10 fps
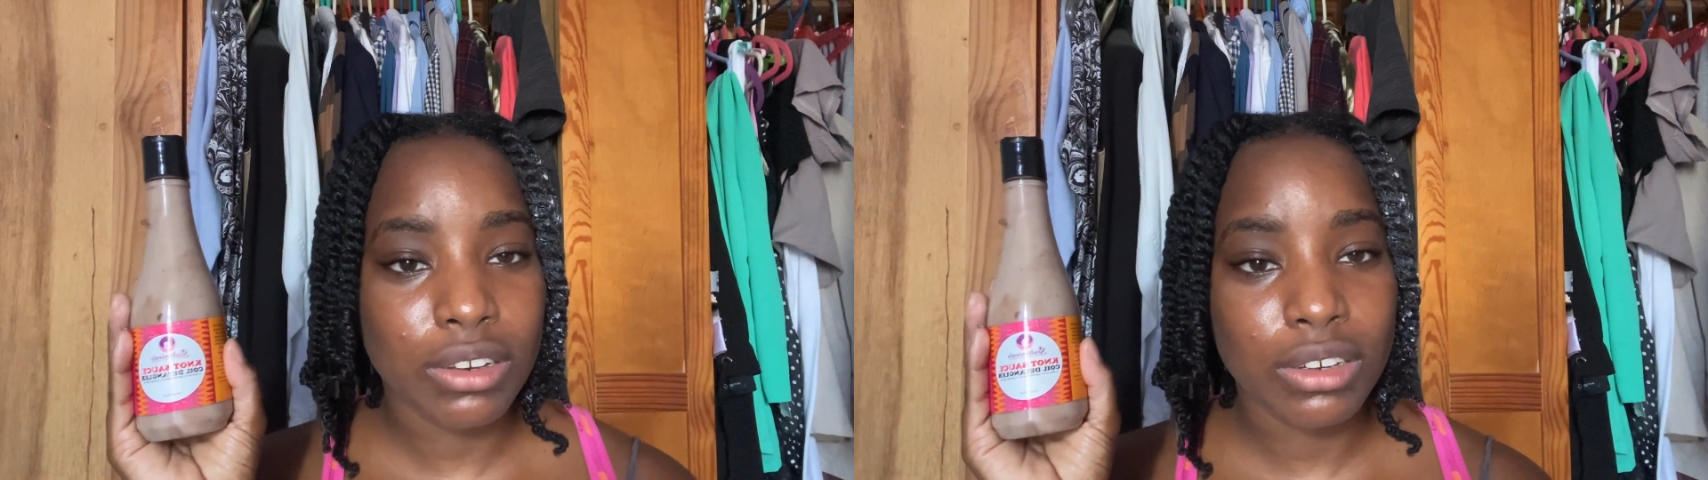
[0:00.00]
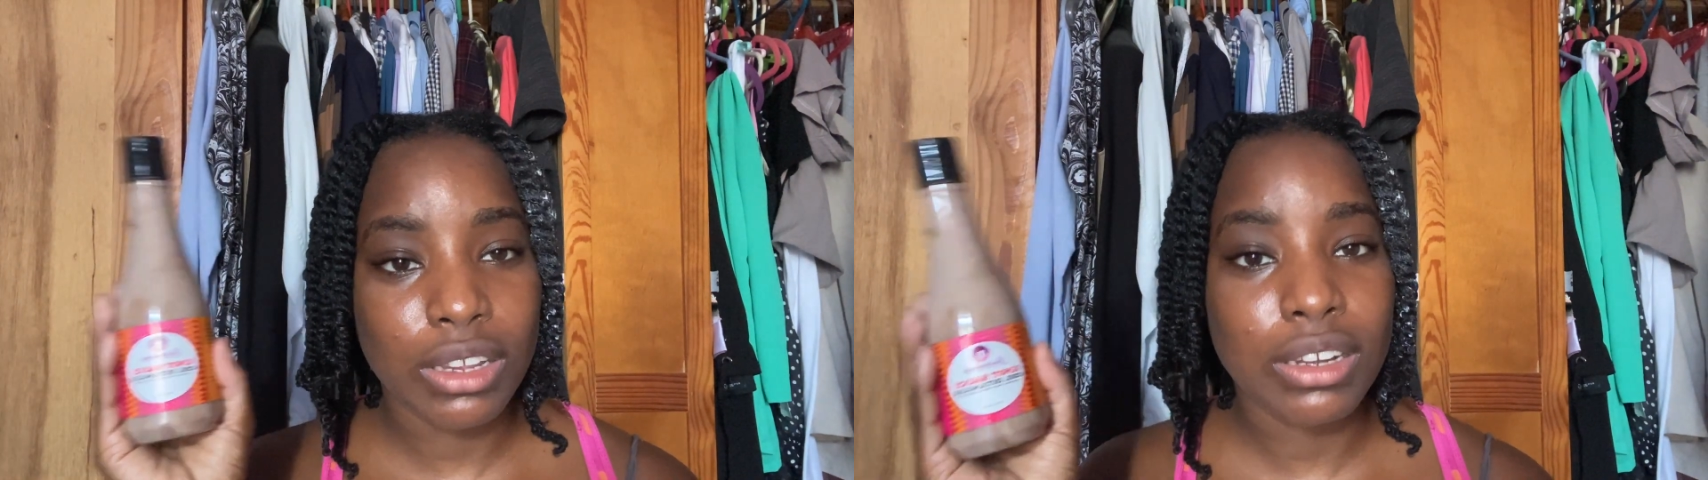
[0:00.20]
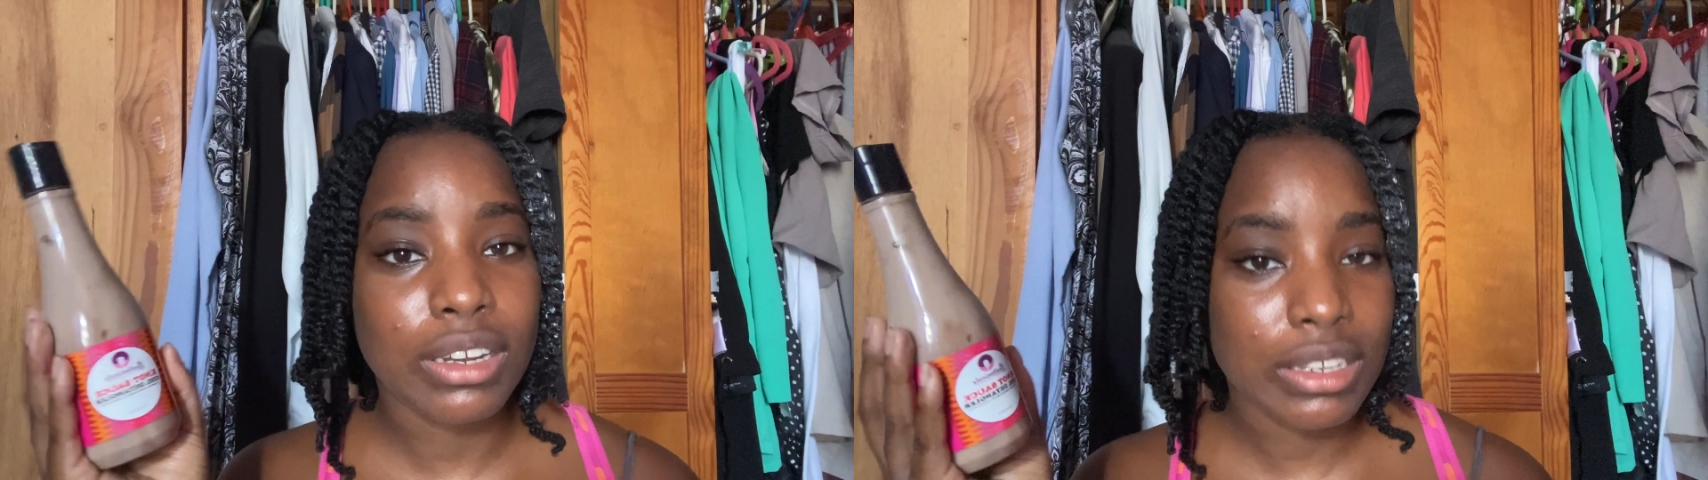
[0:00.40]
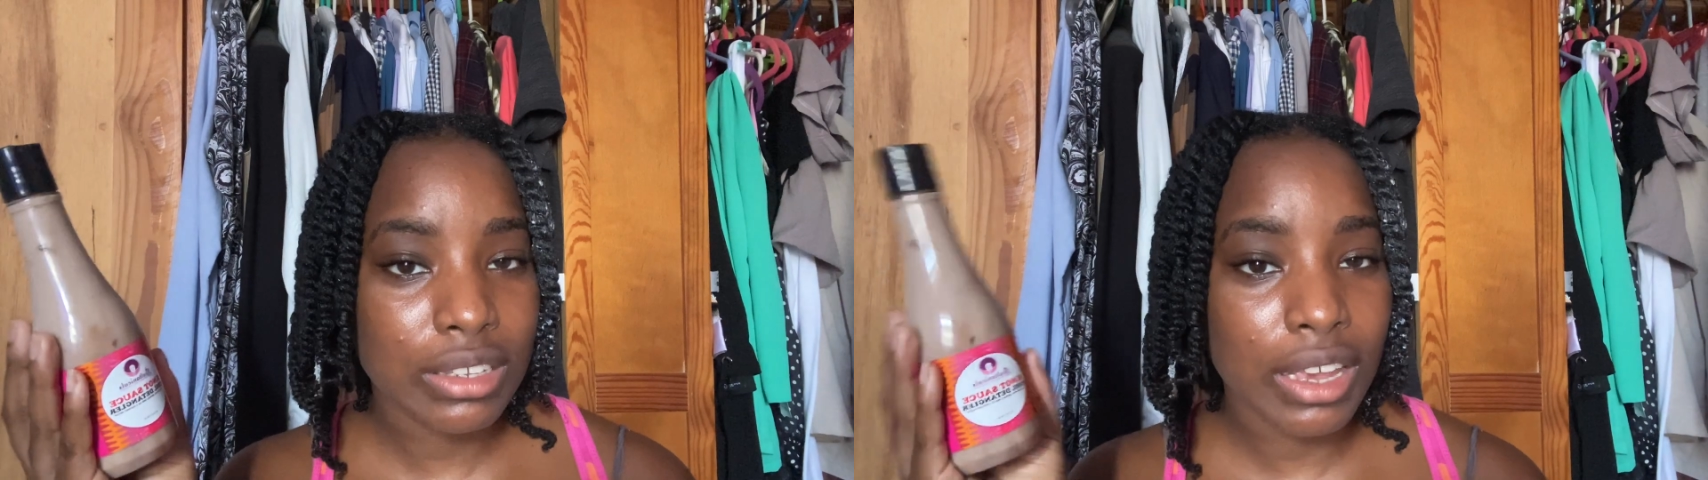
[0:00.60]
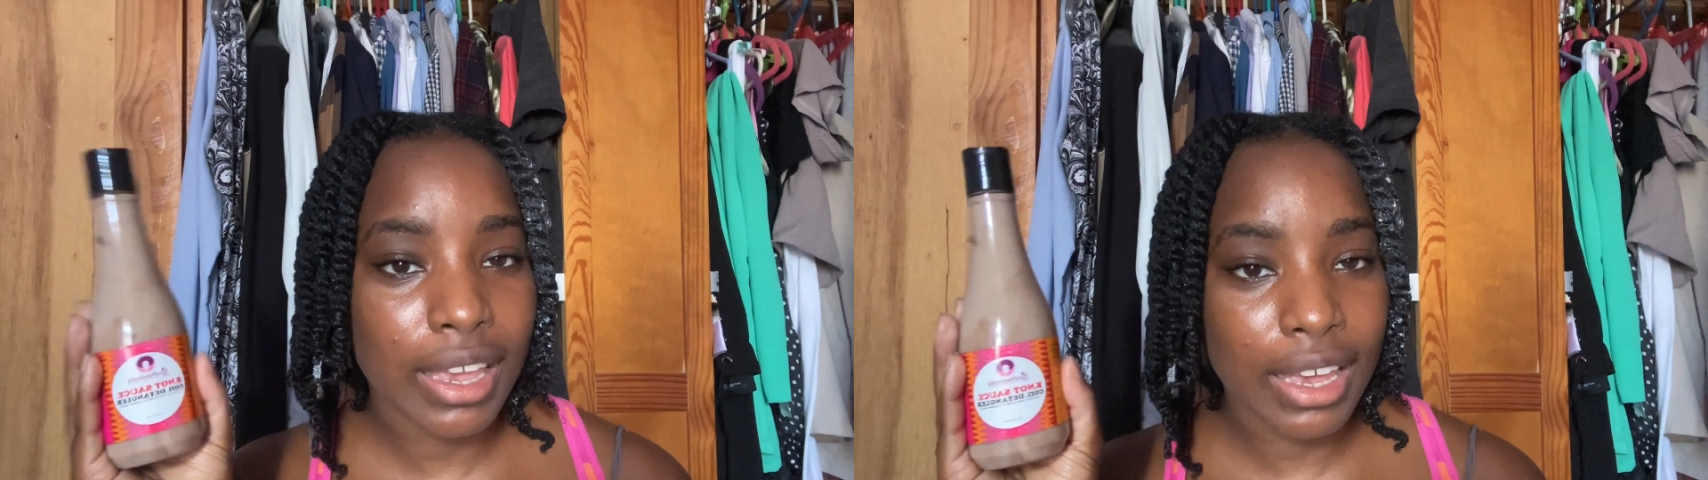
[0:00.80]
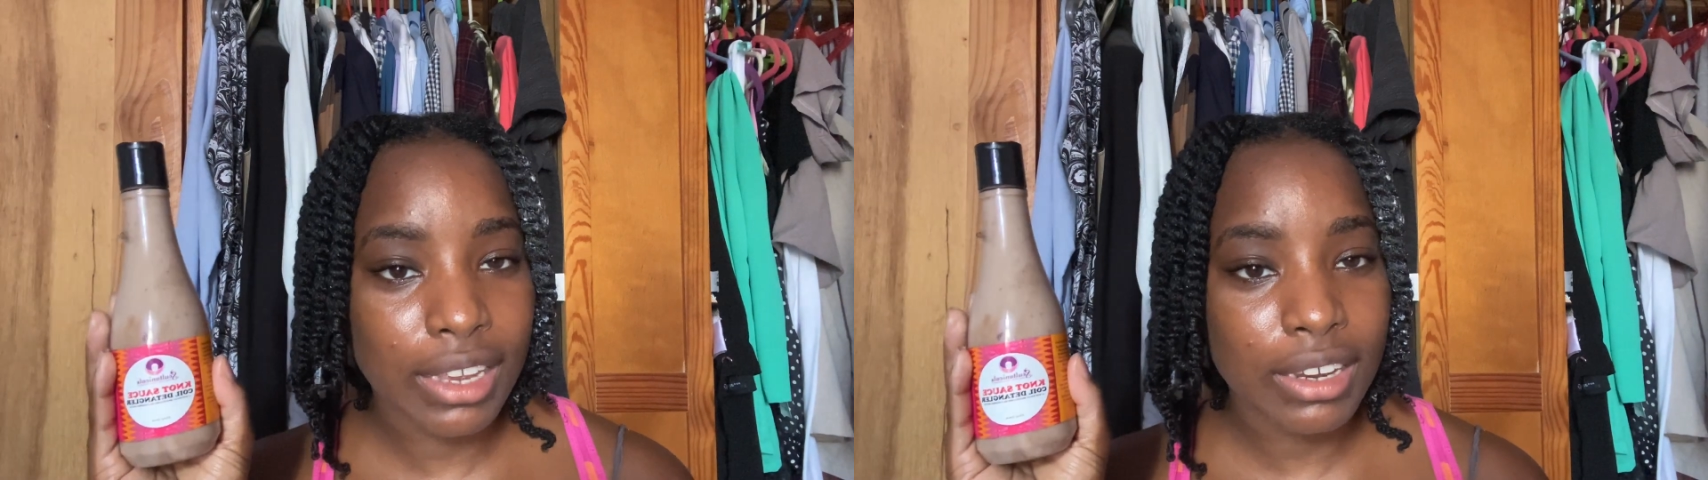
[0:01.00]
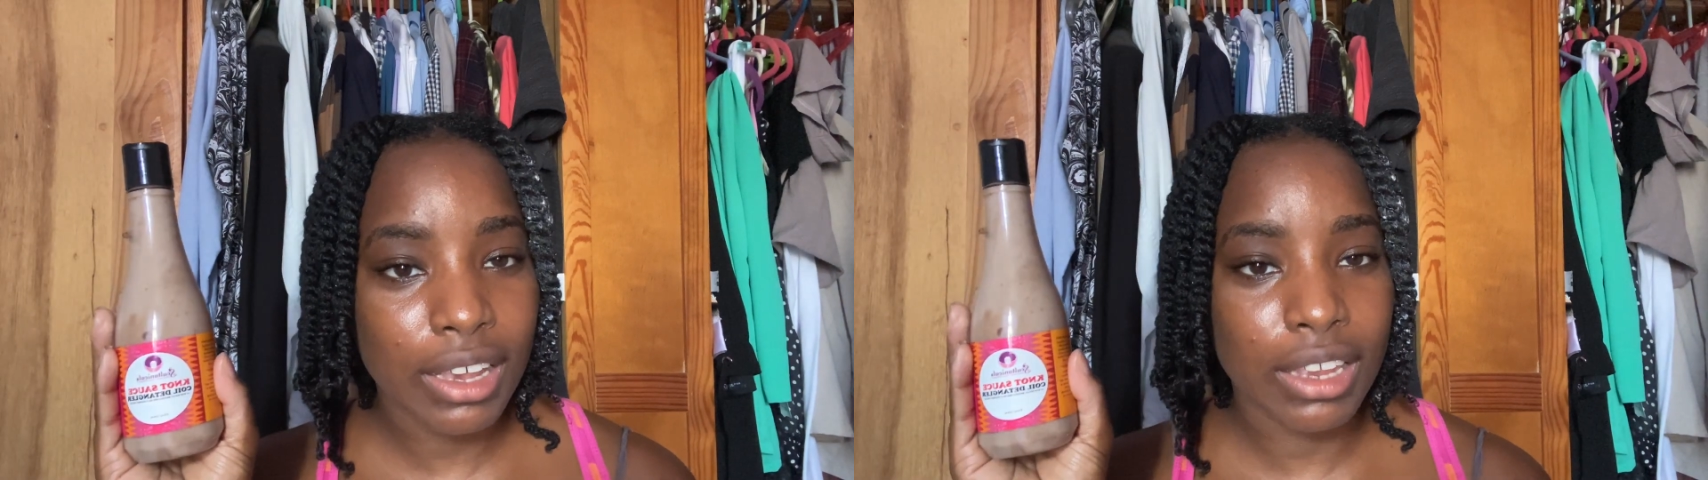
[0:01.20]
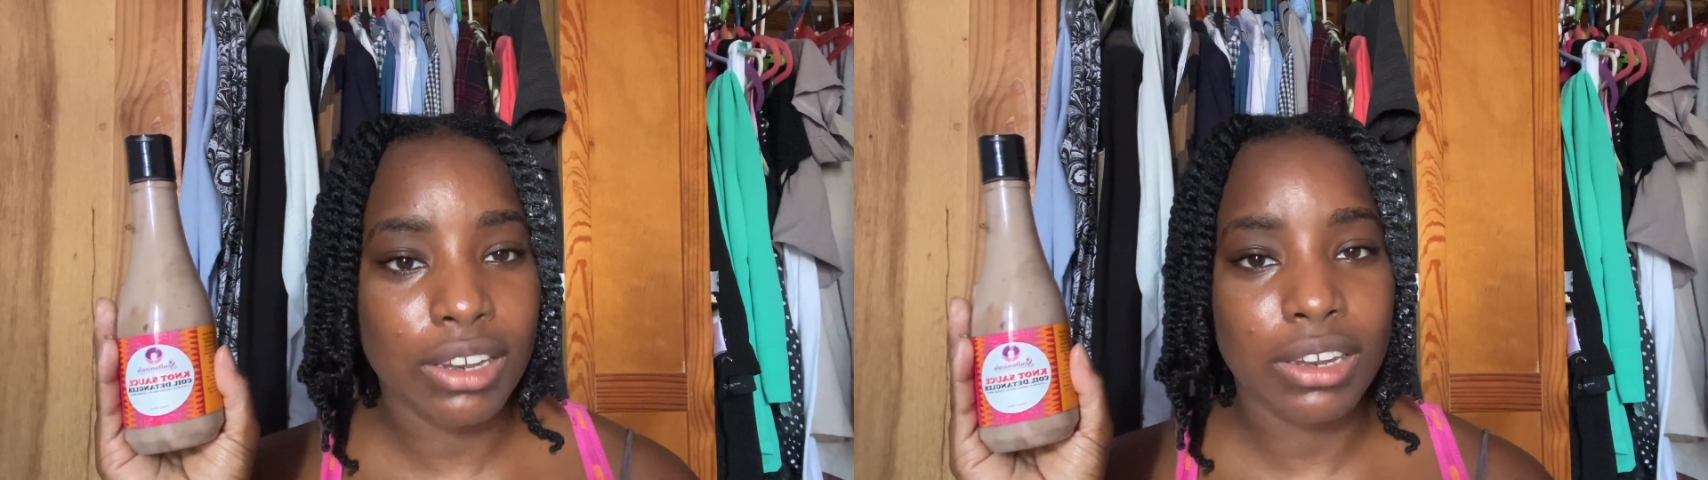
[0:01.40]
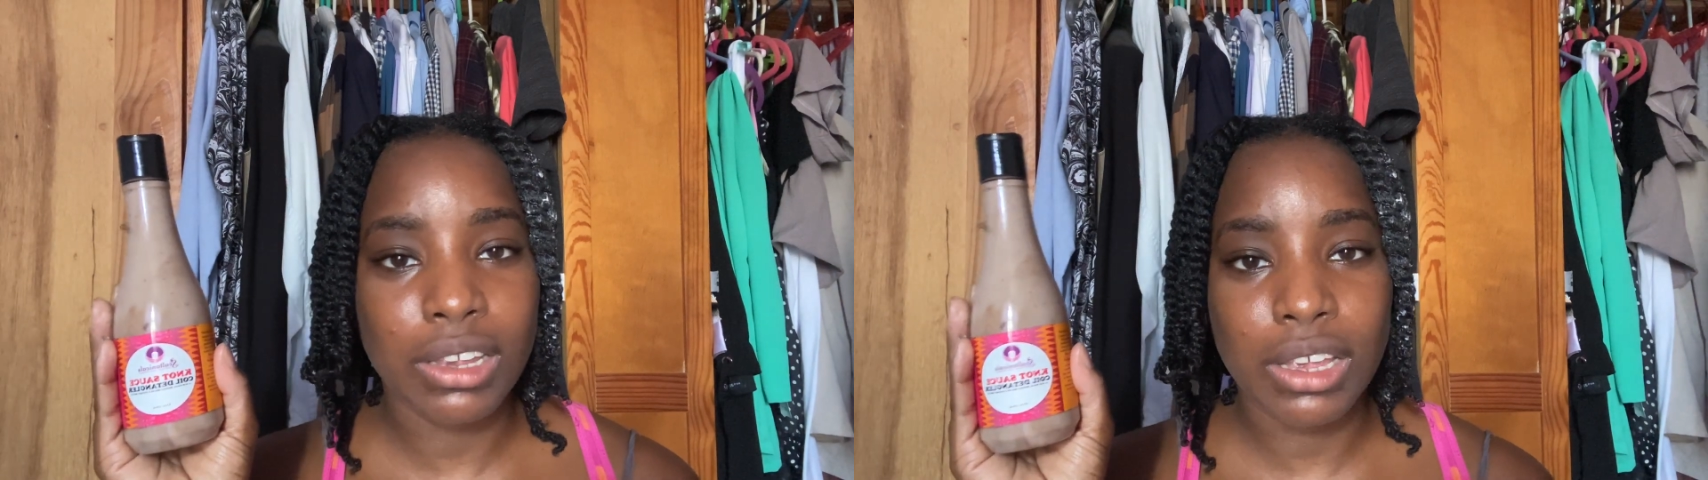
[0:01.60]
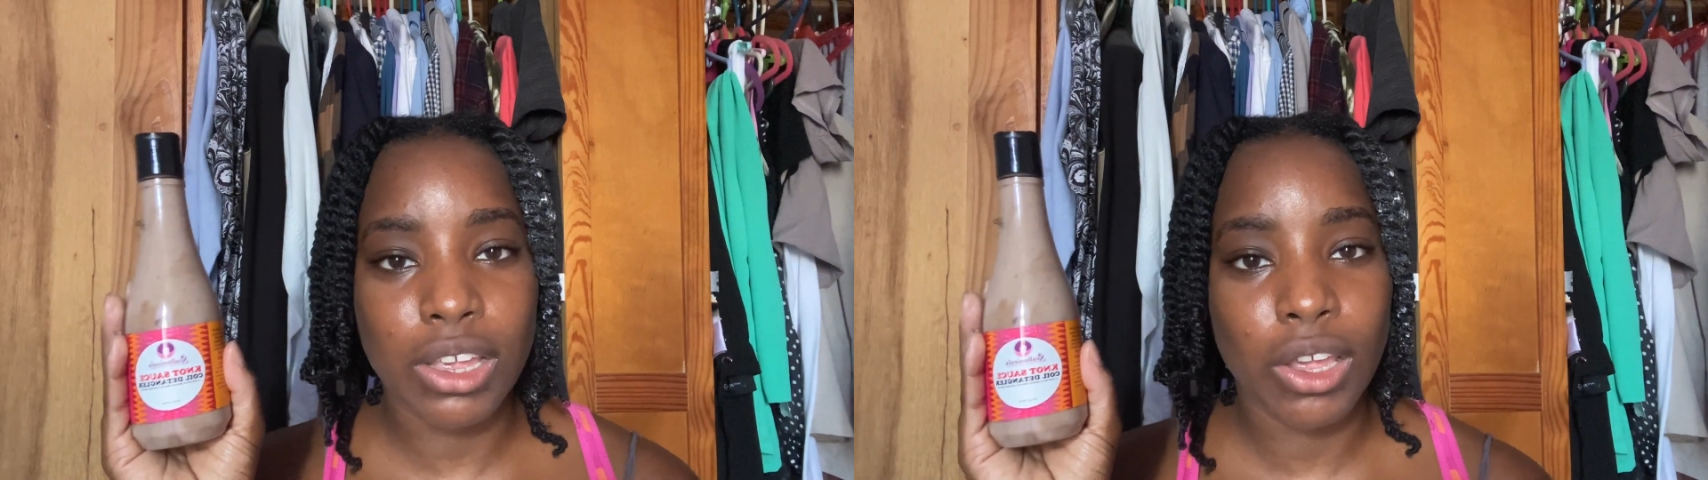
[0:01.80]
that this again in
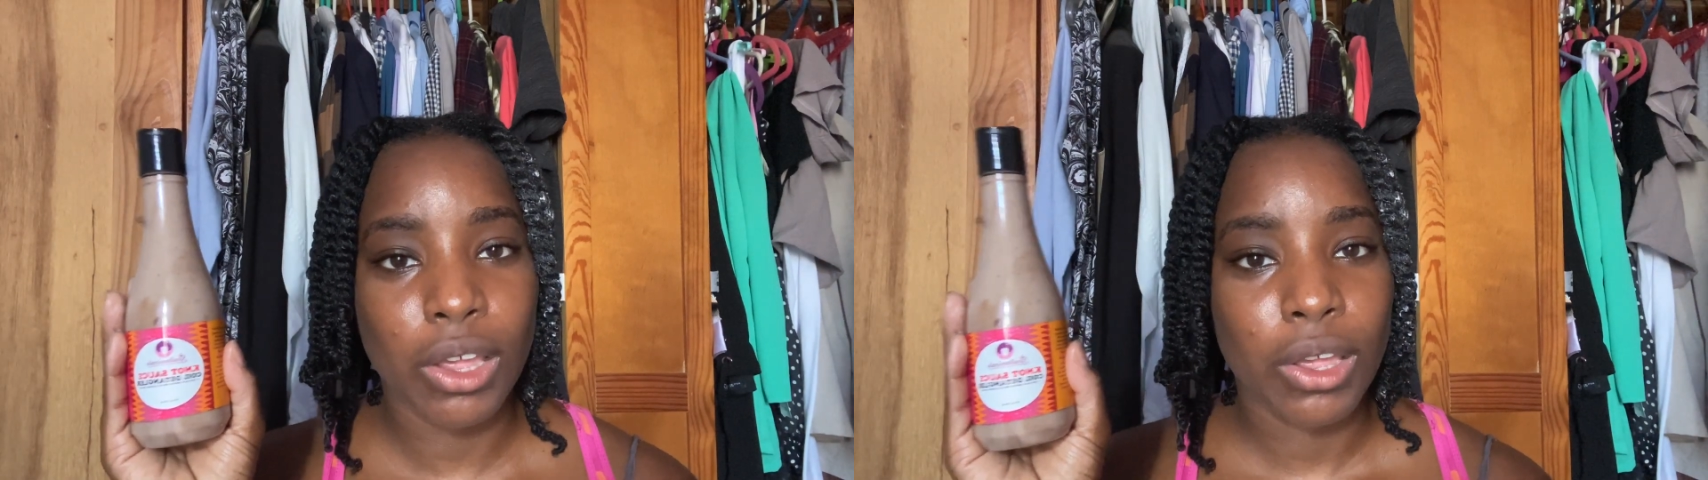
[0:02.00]
the